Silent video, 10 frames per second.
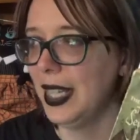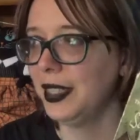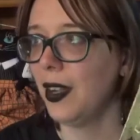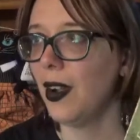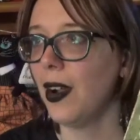
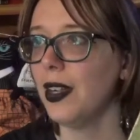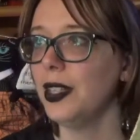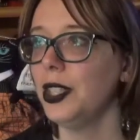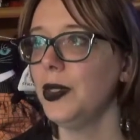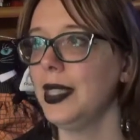
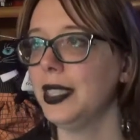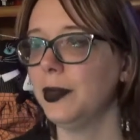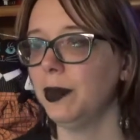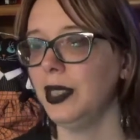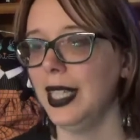hard to
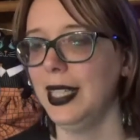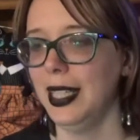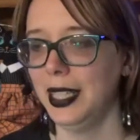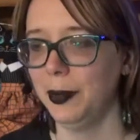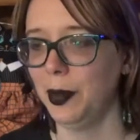
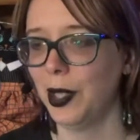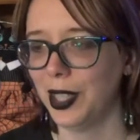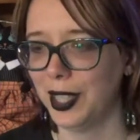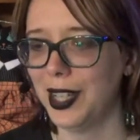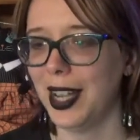explain this
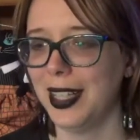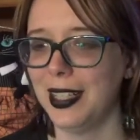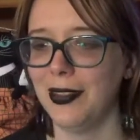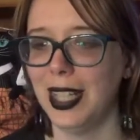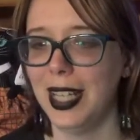book, kind of.